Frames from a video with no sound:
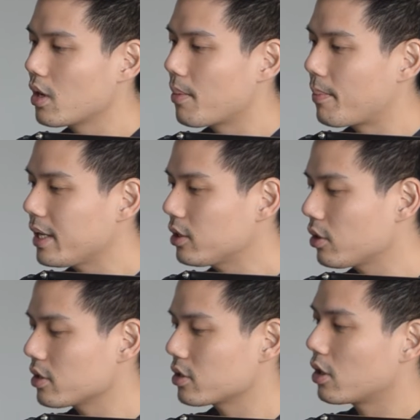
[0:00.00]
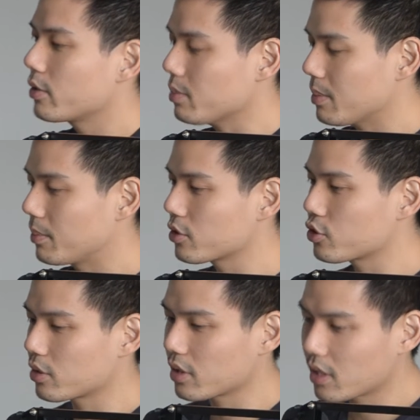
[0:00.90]
My thoughts is always people
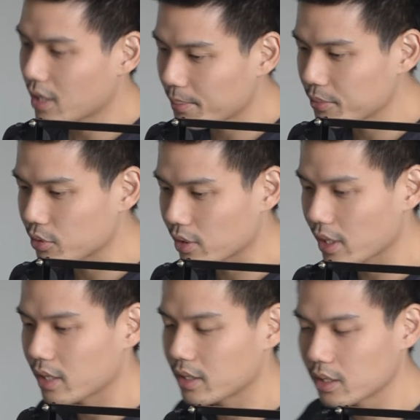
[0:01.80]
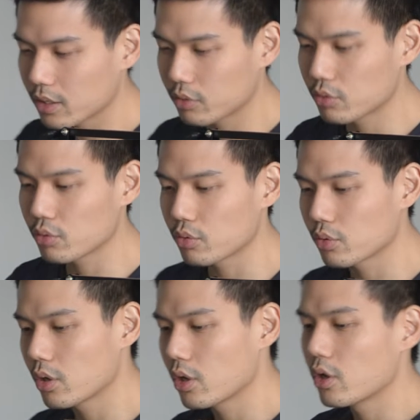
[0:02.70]
should come together to
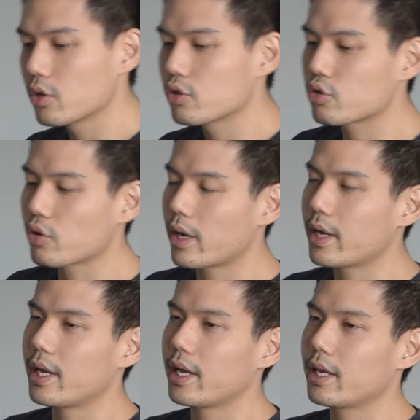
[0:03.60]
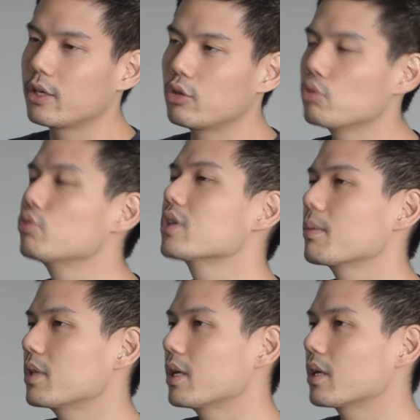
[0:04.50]
try and do
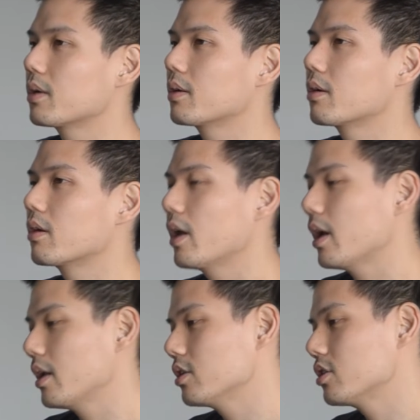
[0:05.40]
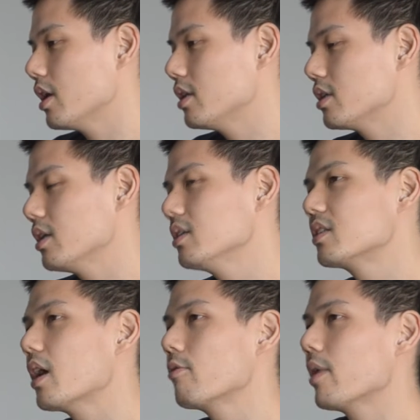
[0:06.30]
something, and it's
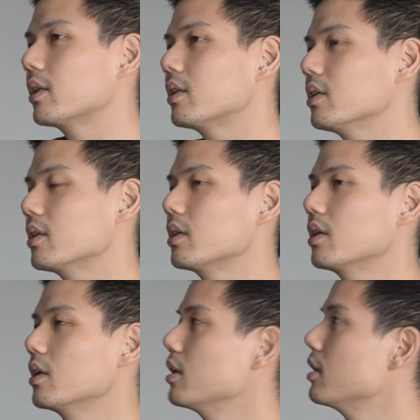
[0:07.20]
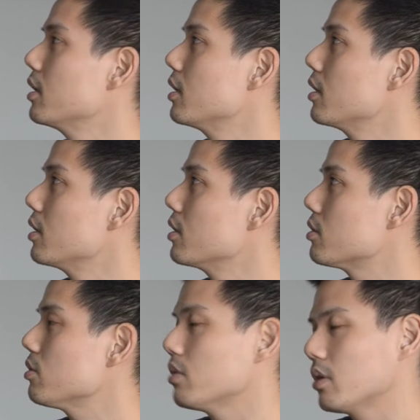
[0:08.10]
directed. So